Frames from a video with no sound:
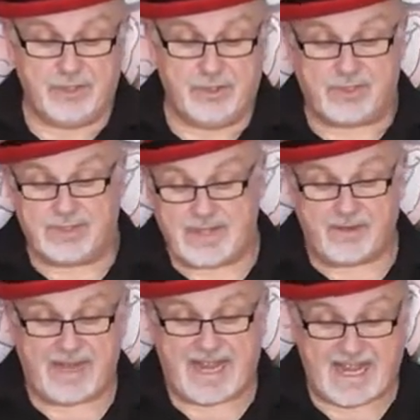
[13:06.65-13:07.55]
You can now
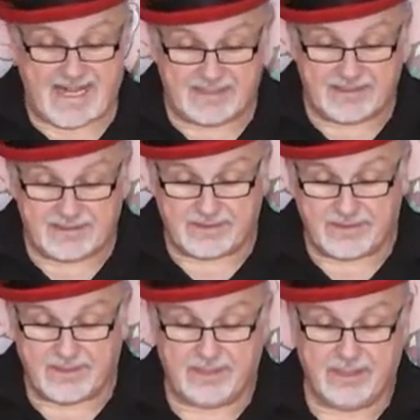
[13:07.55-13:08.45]
hand
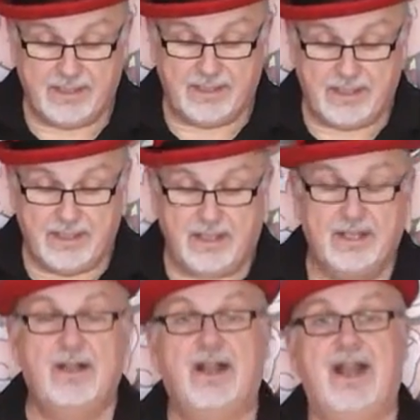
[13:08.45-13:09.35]

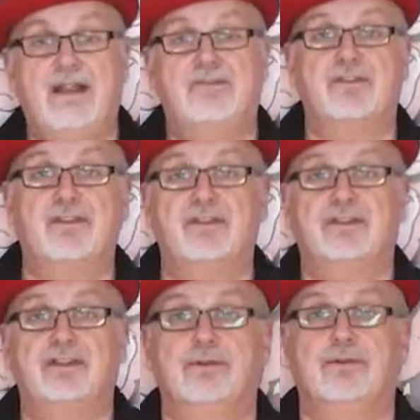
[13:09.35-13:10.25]
everything to
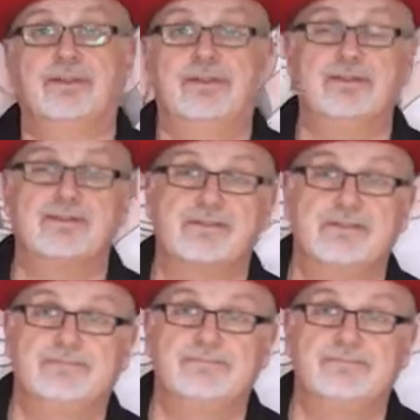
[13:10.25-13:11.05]
the audience